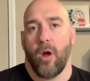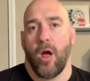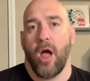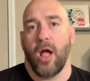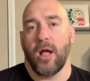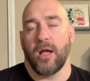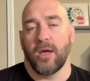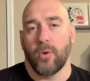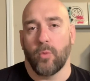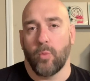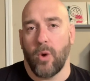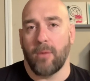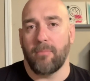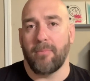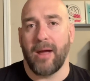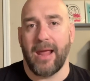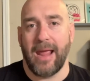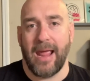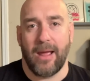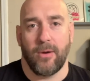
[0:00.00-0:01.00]
wrong and what
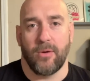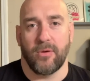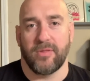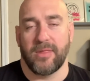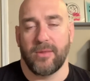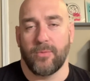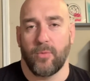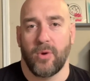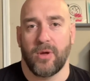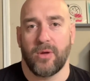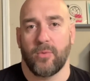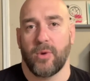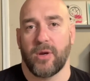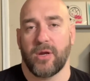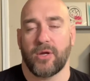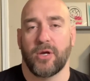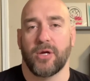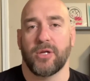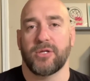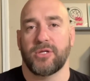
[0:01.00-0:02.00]
might what, what
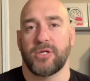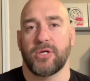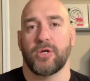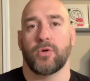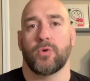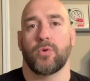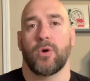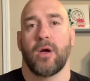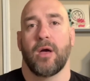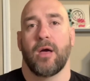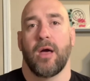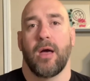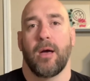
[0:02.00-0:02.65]
it could do